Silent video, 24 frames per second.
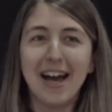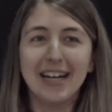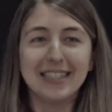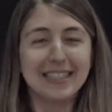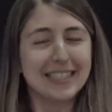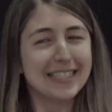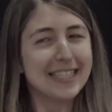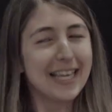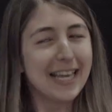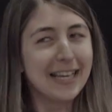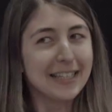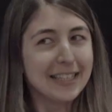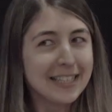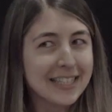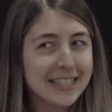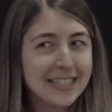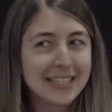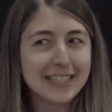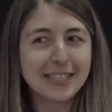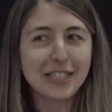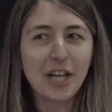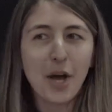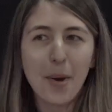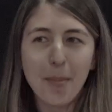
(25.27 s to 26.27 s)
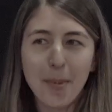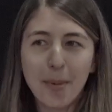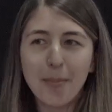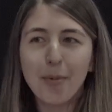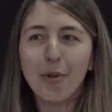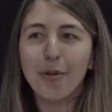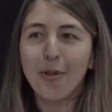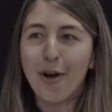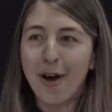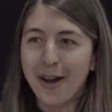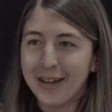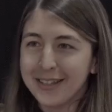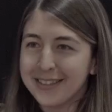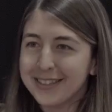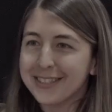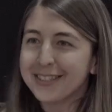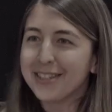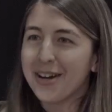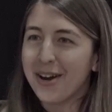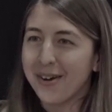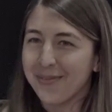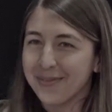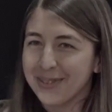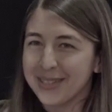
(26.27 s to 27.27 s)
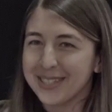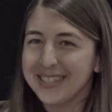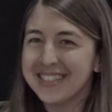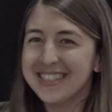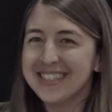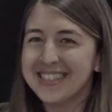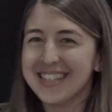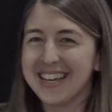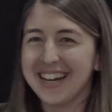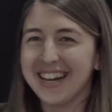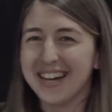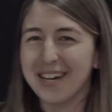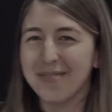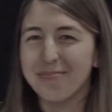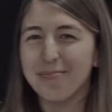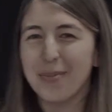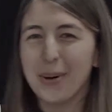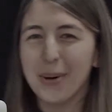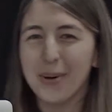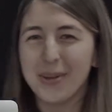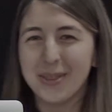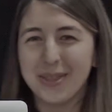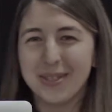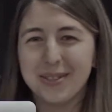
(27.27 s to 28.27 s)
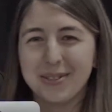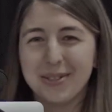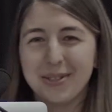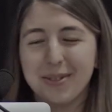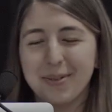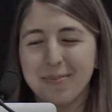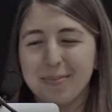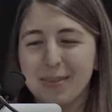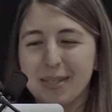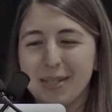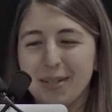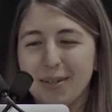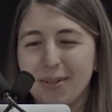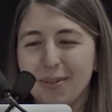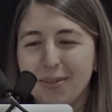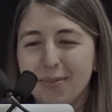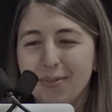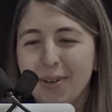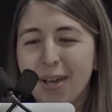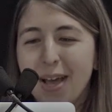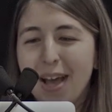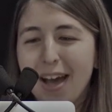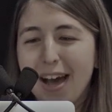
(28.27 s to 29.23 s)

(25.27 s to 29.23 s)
Scaling has come up a lot in this conference, both in terms of